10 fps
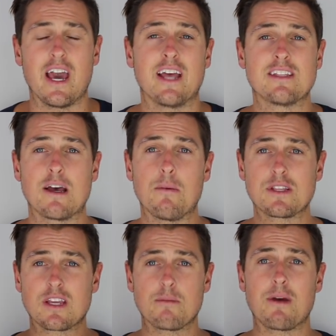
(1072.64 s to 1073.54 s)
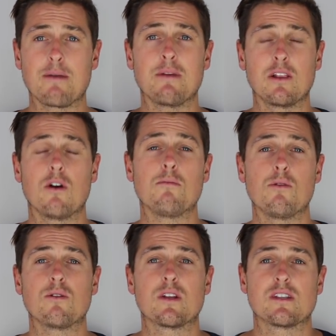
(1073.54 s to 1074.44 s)
and someone's going to pay me a lot
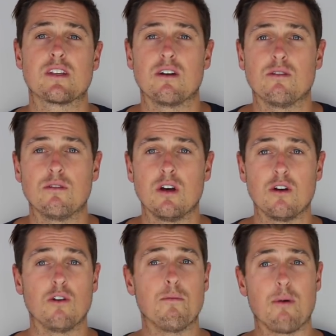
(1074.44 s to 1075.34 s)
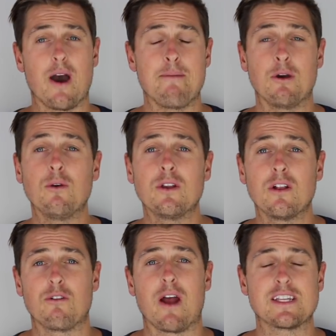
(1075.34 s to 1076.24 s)
more to sell or buy $1 million
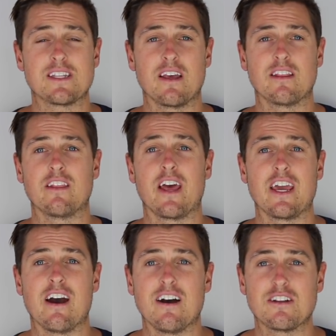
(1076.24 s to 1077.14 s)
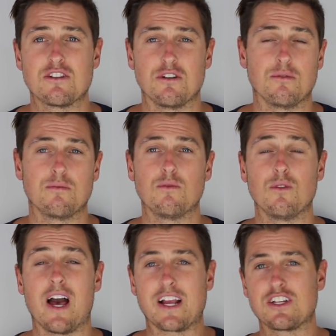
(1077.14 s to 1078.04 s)
asset than they are to,
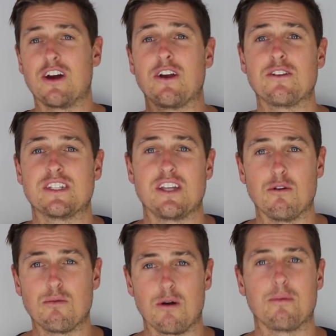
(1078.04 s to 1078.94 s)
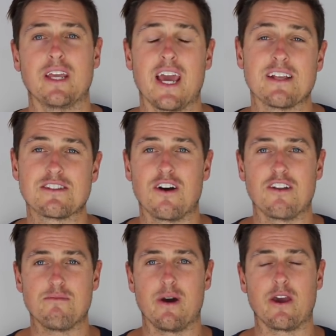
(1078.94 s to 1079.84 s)
well, actually I don't sell property outside
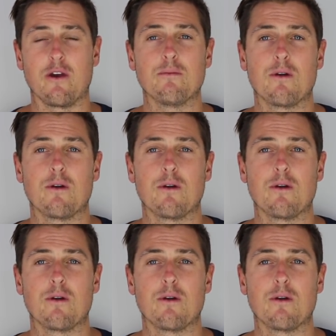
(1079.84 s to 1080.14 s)
of my own